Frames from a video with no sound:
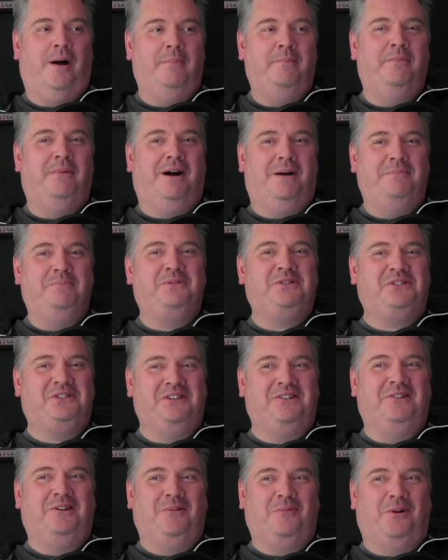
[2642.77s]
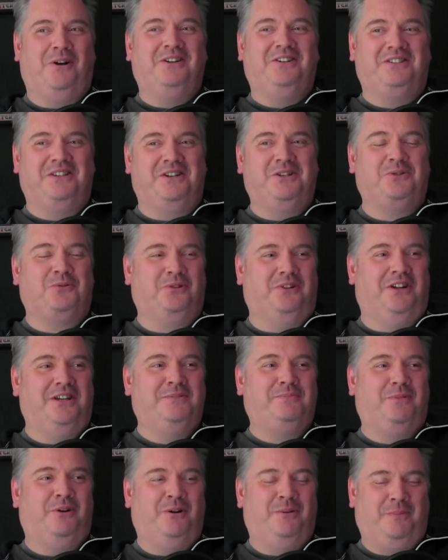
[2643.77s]
I'm I'm sitting on one because I just
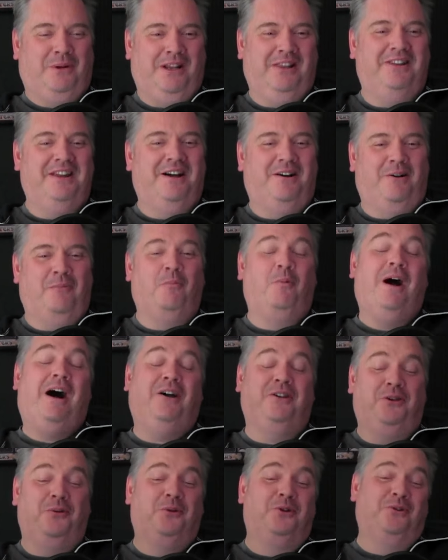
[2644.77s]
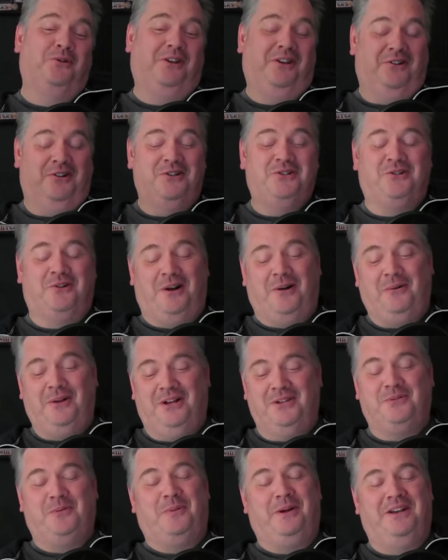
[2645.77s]
realized what my while you were doing your intro, I
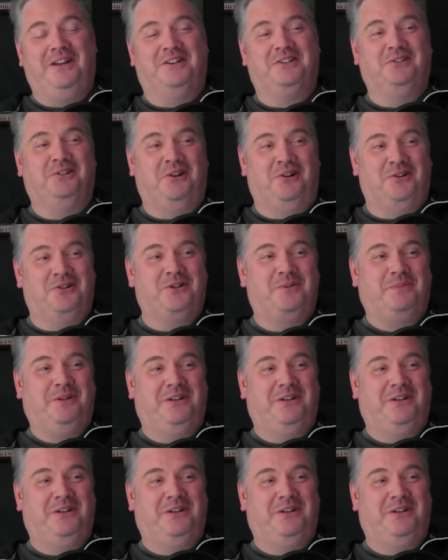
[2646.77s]
realized what my next literature